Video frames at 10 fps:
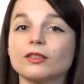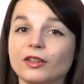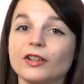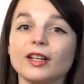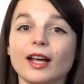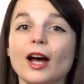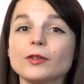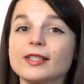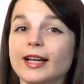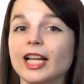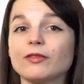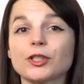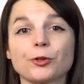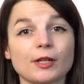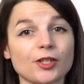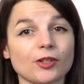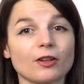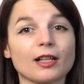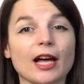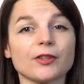Learning outside of a
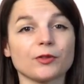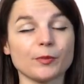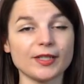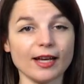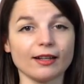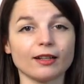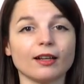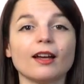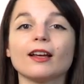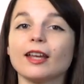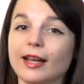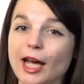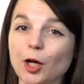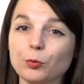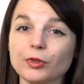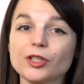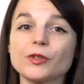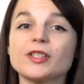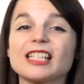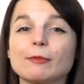traditional classroom setting can help
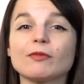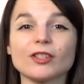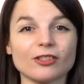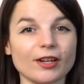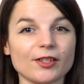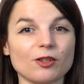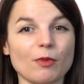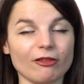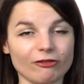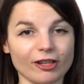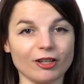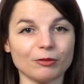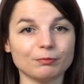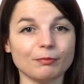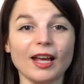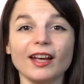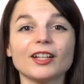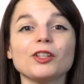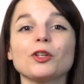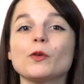reduce some of the stress you may feel,
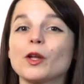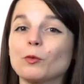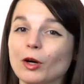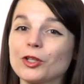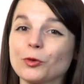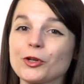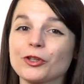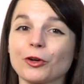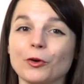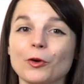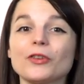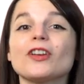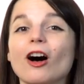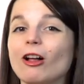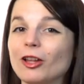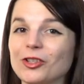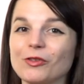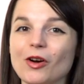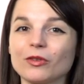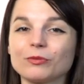and you can work towards your goals all on
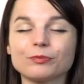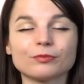your own.